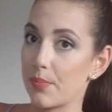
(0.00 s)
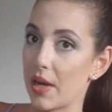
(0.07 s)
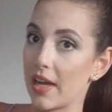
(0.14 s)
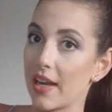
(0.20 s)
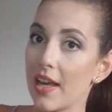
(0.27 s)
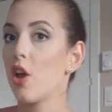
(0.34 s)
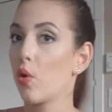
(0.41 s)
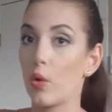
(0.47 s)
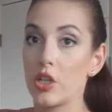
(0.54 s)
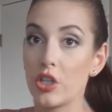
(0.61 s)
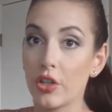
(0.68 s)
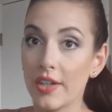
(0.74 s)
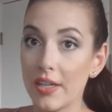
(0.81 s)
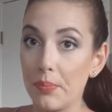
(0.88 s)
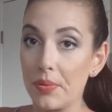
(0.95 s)
but when
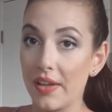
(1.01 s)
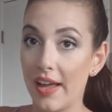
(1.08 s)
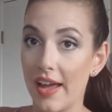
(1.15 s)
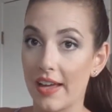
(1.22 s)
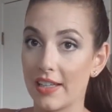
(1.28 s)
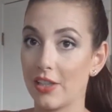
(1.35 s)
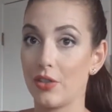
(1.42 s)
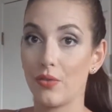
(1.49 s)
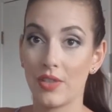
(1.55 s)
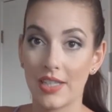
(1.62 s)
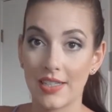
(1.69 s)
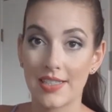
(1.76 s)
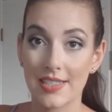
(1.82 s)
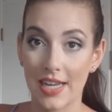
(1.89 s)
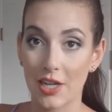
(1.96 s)
you're in a play, you
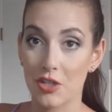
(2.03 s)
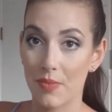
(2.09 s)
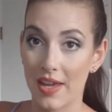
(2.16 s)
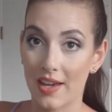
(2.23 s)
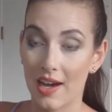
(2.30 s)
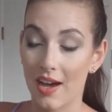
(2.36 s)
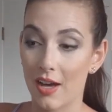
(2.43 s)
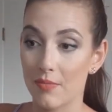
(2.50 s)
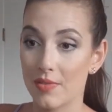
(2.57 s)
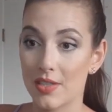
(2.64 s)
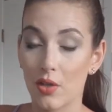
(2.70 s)
need stage makeup.